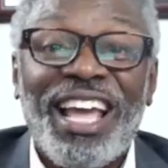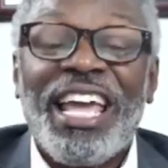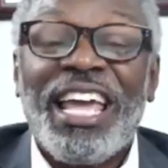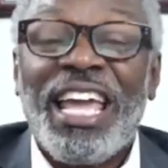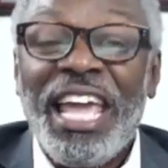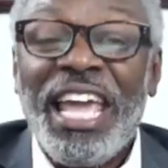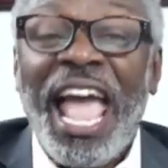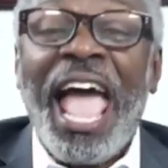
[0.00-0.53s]

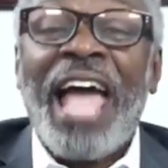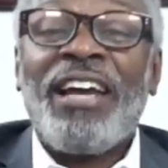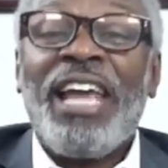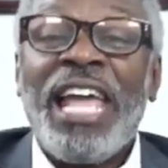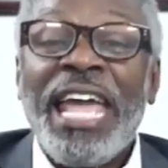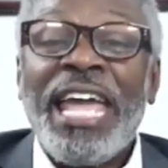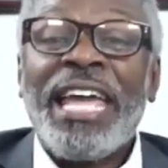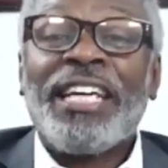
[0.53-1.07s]
He
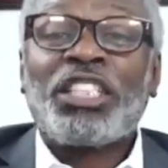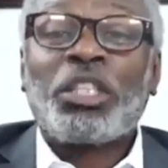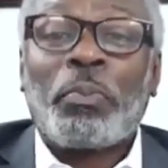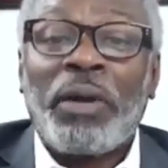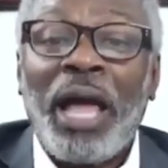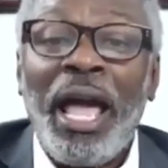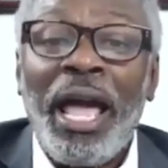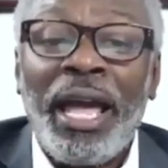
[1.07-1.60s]
is
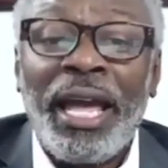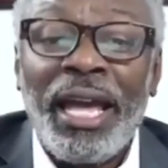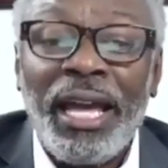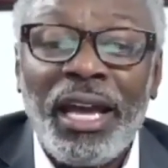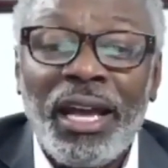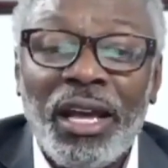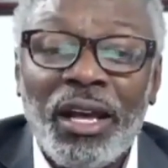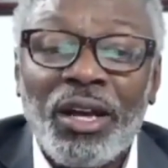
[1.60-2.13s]
playing
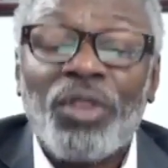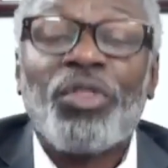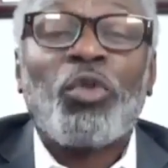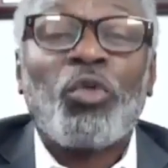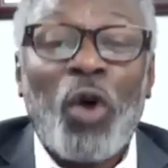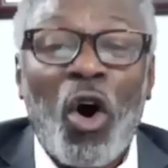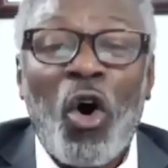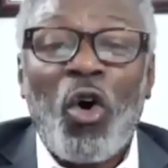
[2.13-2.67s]
the
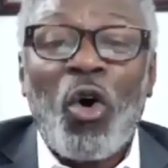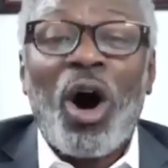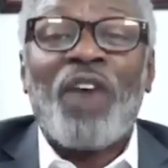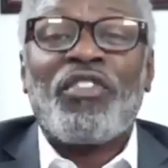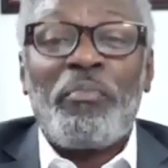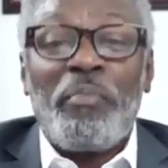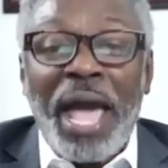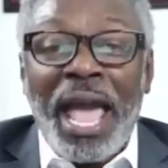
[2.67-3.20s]
role of a
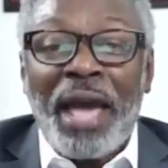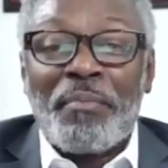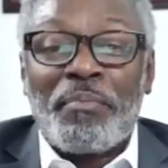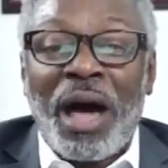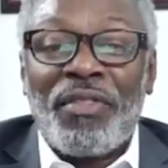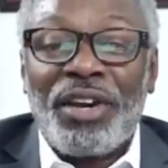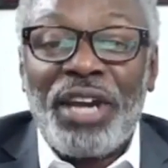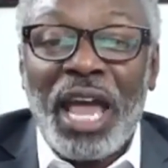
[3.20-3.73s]
man
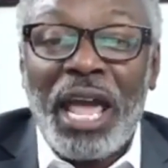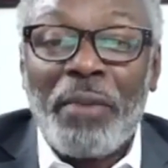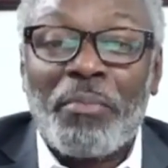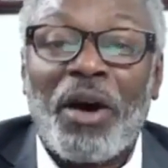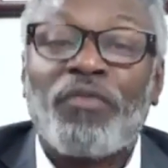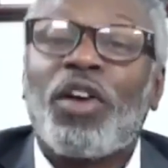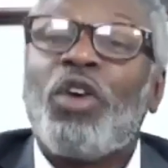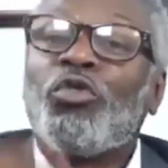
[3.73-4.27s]
by the name
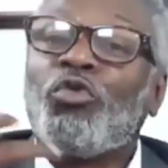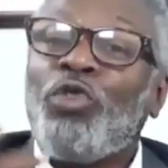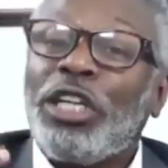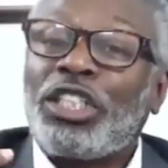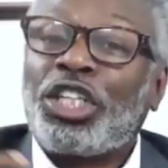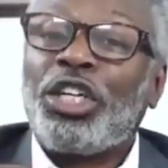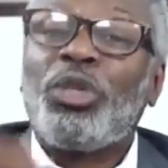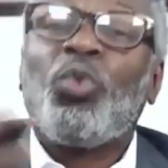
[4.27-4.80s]
of
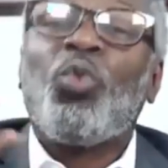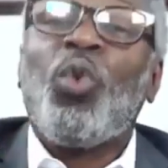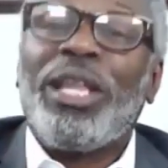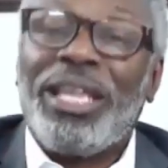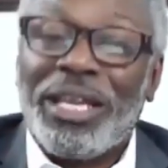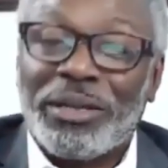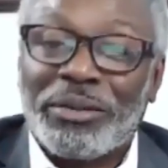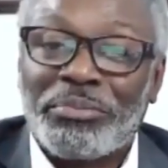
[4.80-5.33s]
Richard
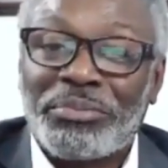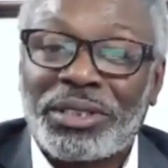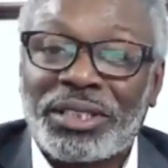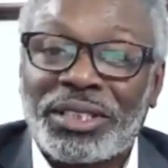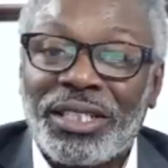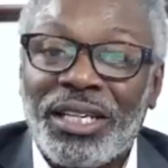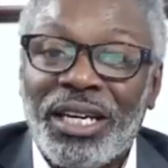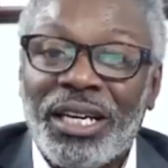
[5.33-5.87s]
Williams.
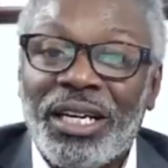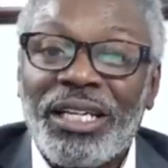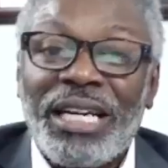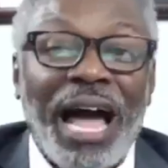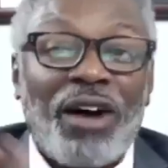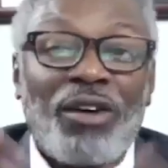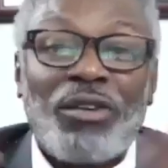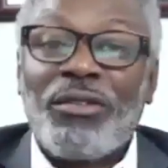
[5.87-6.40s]

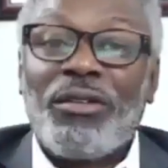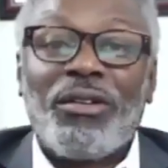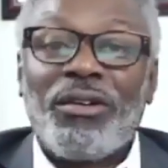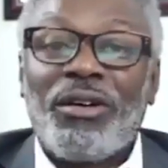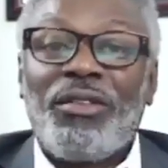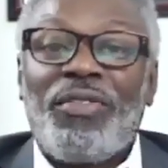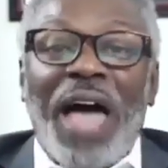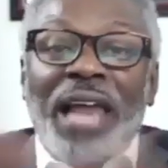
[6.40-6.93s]
Now,
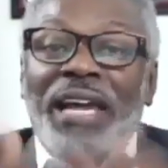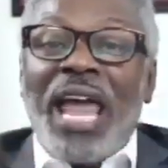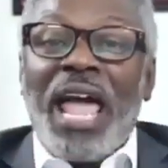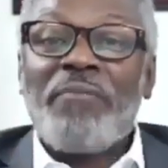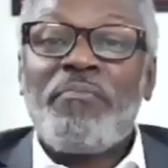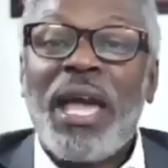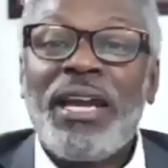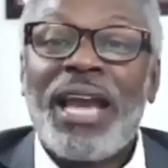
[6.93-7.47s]
that
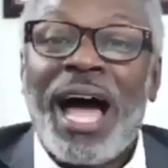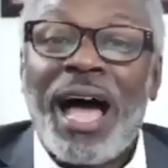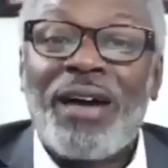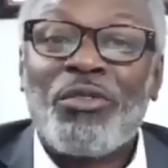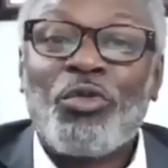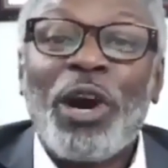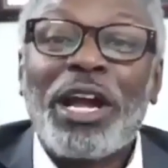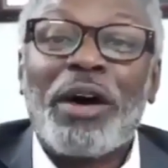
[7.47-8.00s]
name may not
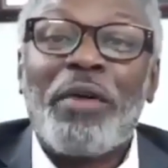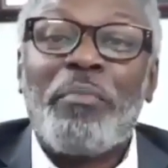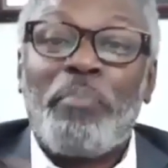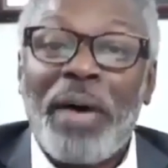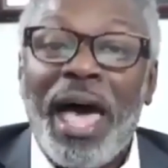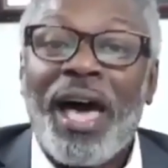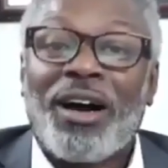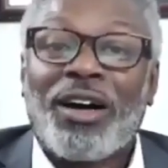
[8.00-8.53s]
ring a
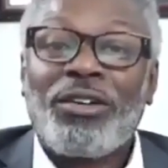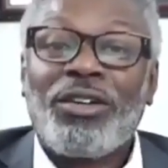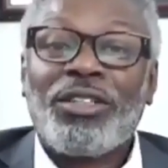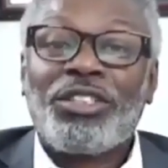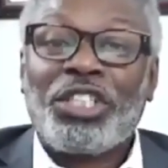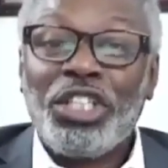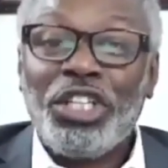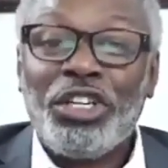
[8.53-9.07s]
bell
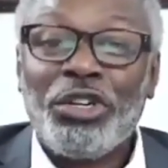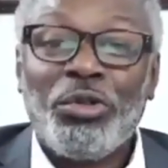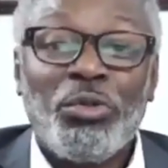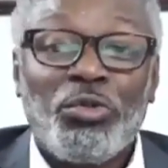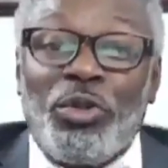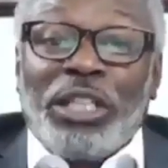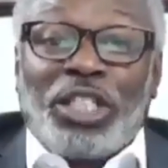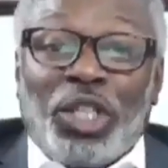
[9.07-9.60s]
to you,
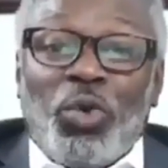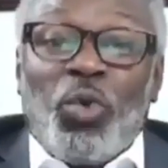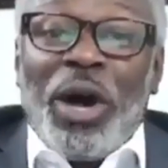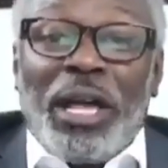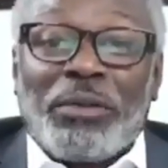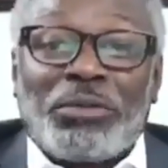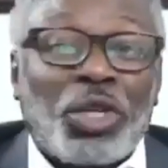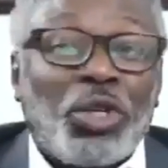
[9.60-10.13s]
Richard
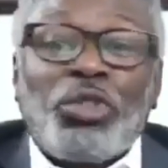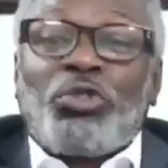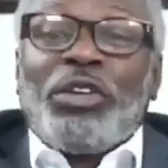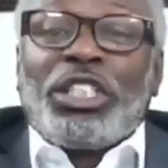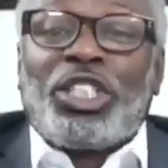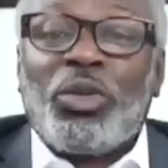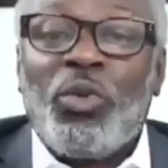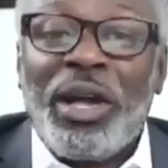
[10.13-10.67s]
Williams. Who's
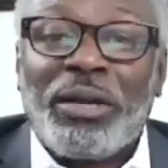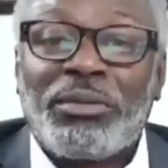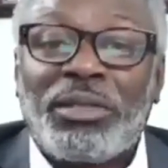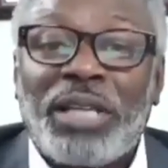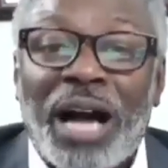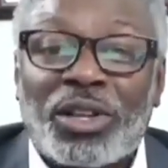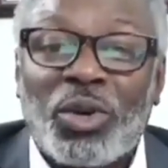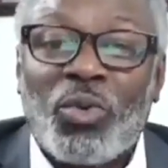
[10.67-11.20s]
Richard Williams, Dr.